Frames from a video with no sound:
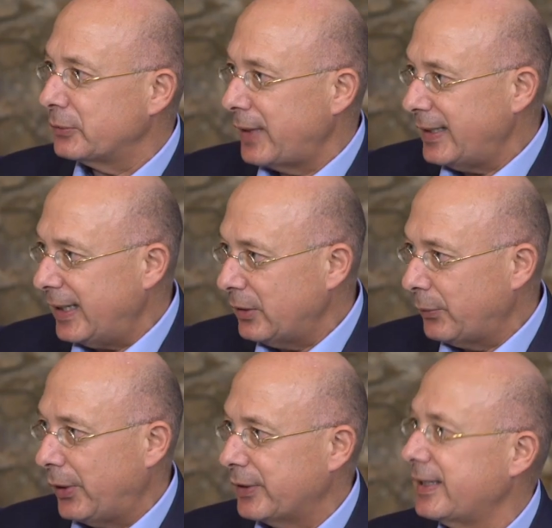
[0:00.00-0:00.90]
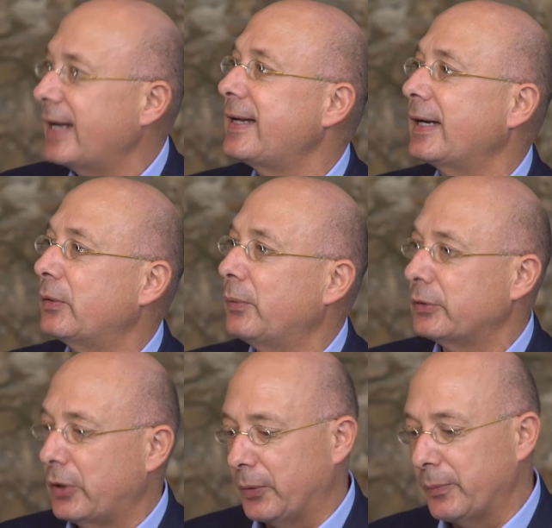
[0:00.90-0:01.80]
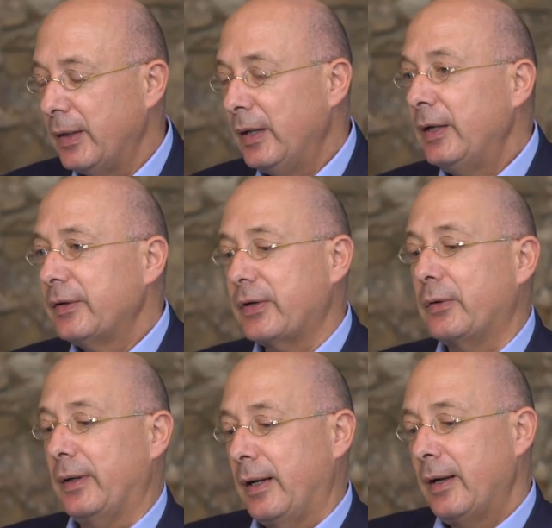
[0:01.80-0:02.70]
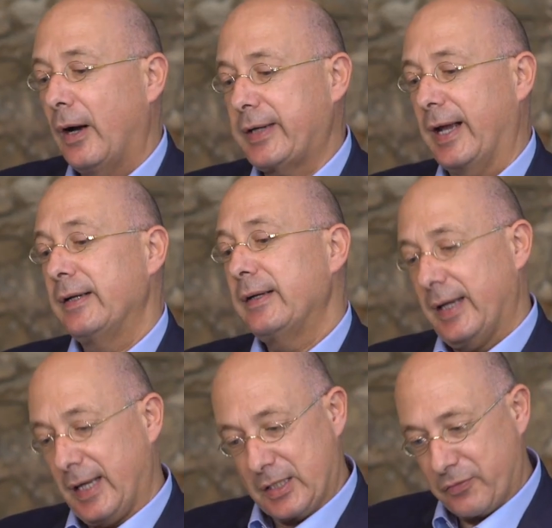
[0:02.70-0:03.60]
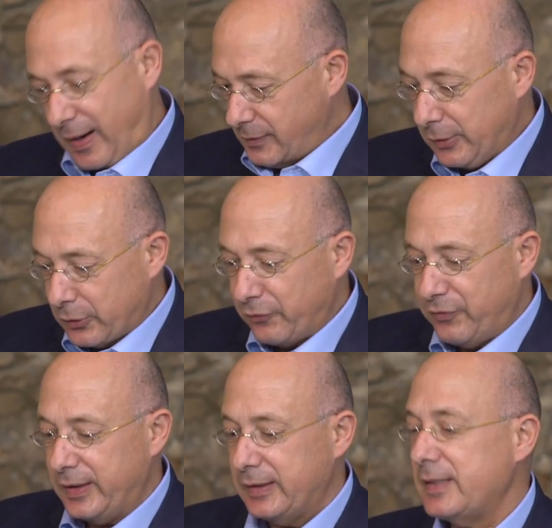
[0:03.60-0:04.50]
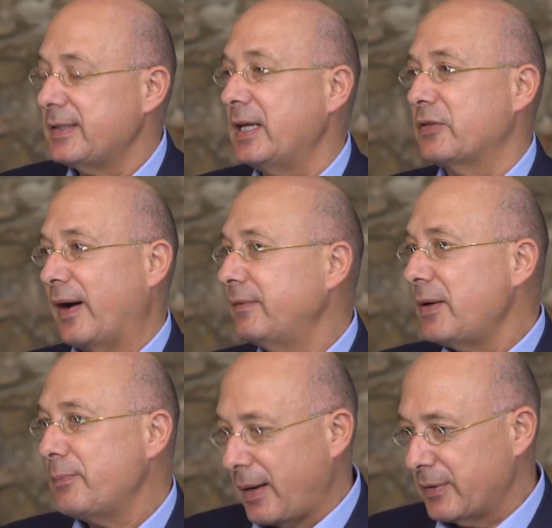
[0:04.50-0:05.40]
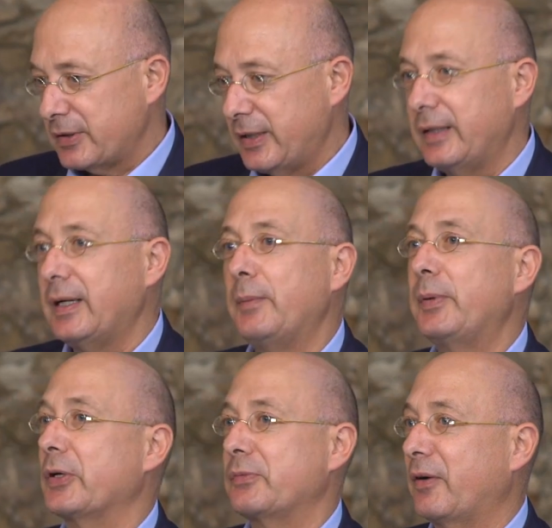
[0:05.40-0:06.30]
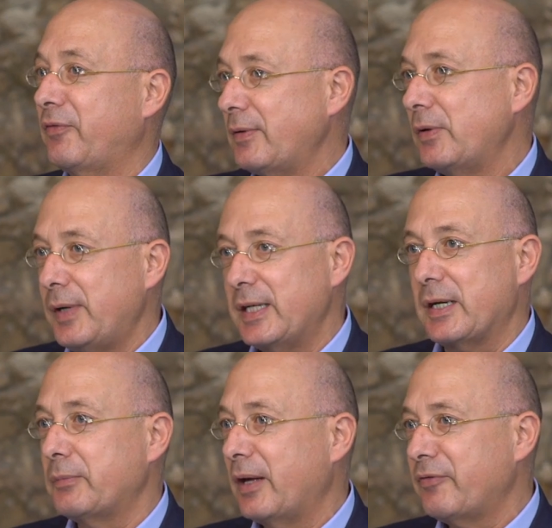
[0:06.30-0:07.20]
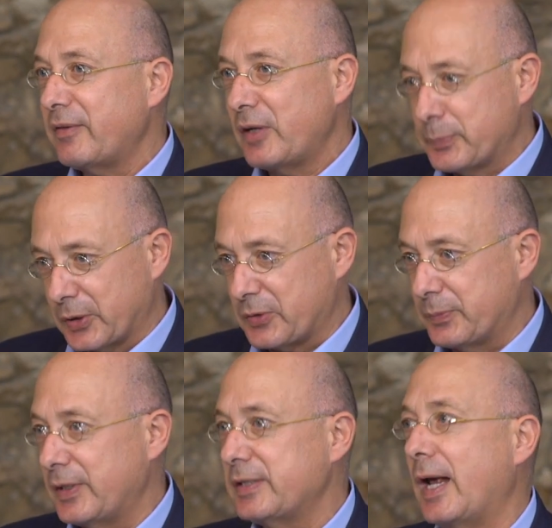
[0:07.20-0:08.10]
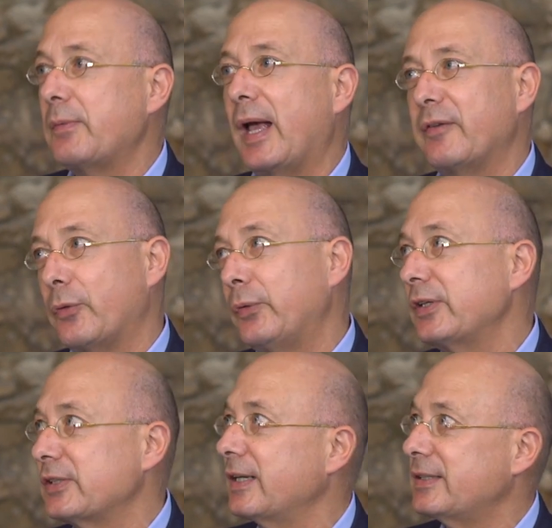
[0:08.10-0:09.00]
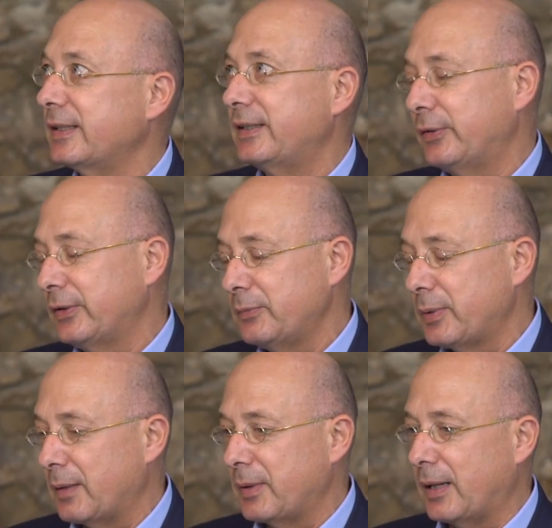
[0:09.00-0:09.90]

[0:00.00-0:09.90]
already in the words, and then it will come. So, okay. It's very inconvenient, it's very embarrassing, because we are very rich and we are very prosperous and we have all the science sector and blah,